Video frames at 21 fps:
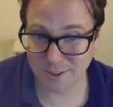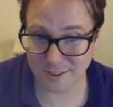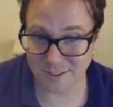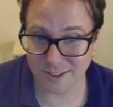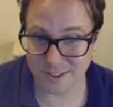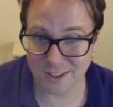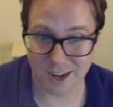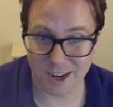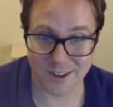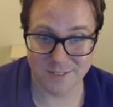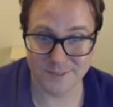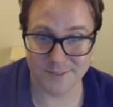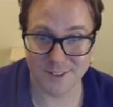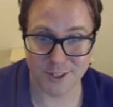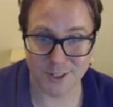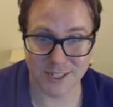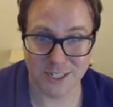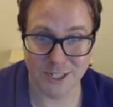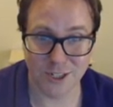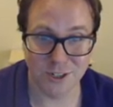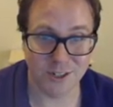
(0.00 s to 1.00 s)
is not
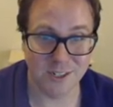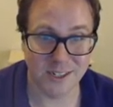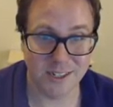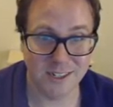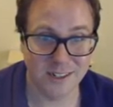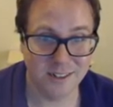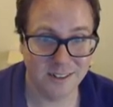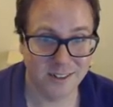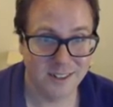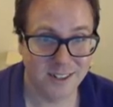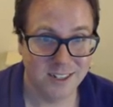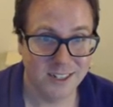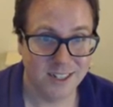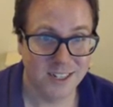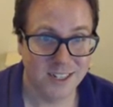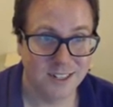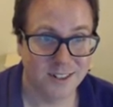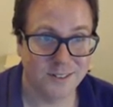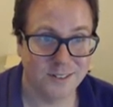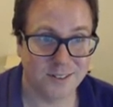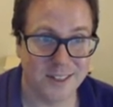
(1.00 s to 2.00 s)
very good.
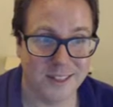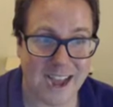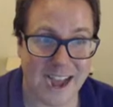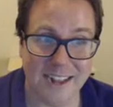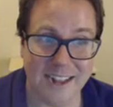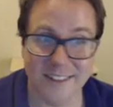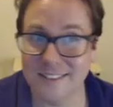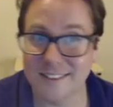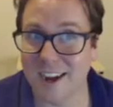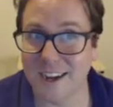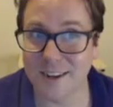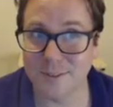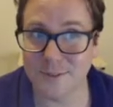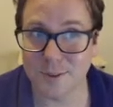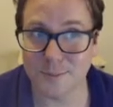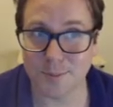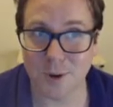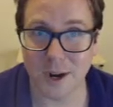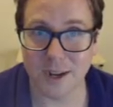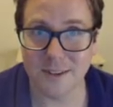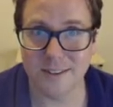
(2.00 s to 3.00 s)
So that's kind of
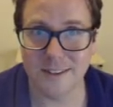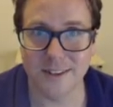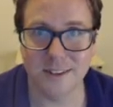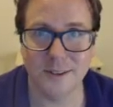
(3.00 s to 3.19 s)
surprising